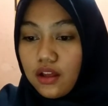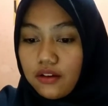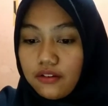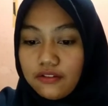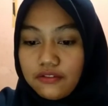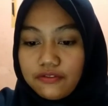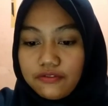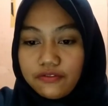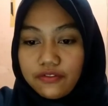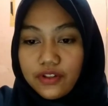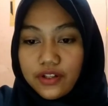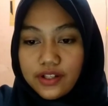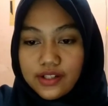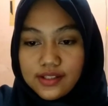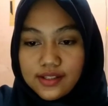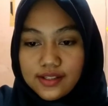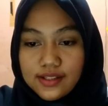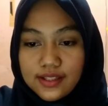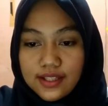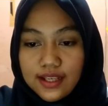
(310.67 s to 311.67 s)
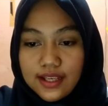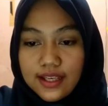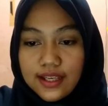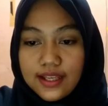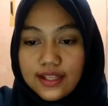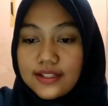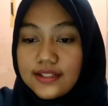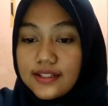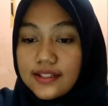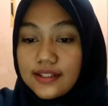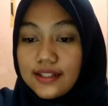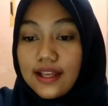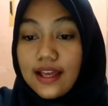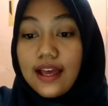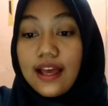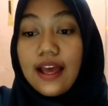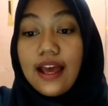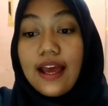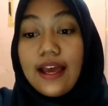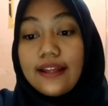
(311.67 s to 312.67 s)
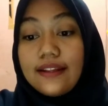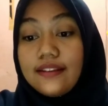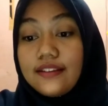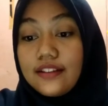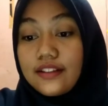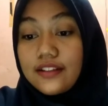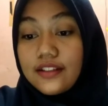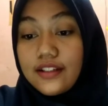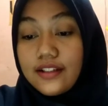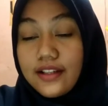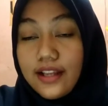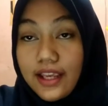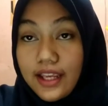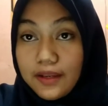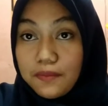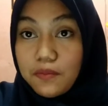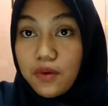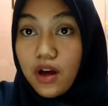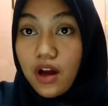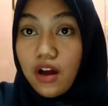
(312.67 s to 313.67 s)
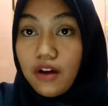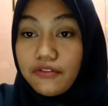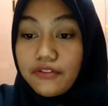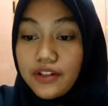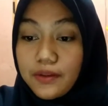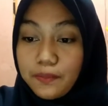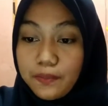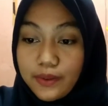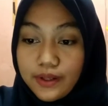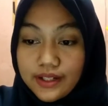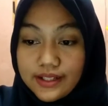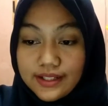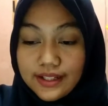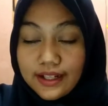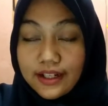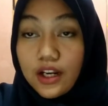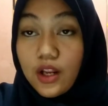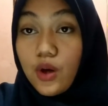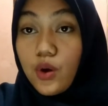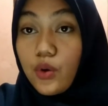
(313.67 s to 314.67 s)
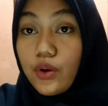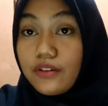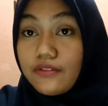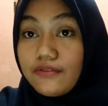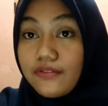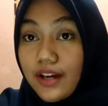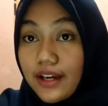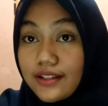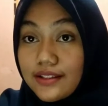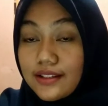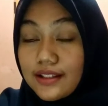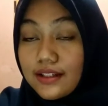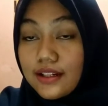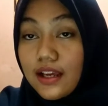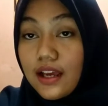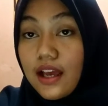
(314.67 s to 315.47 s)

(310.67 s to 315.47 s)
The first is enter the name of the person who invited.